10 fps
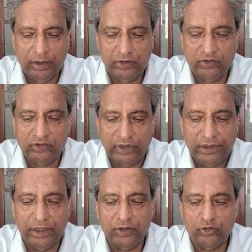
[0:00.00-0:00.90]
It is
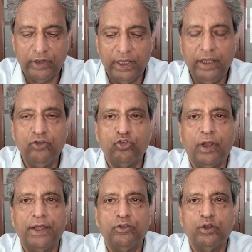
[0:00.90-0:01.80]
Sunday today,
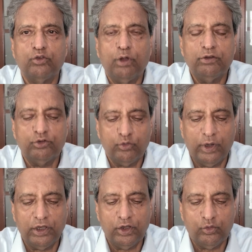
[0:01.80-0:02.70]
July the 12th,
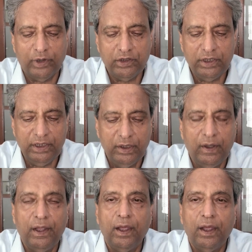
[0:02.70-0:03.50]
2020,